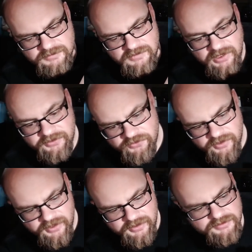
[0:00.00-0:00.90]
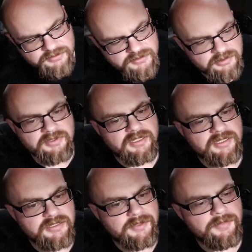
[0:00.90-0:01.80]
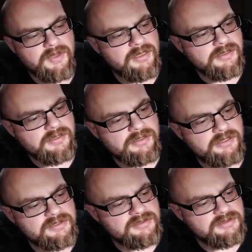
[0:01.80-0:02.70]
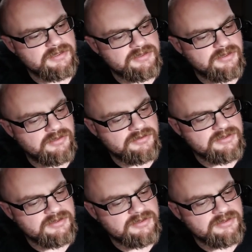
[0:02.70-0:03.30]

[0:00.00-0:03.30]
light strike, something like that. It's called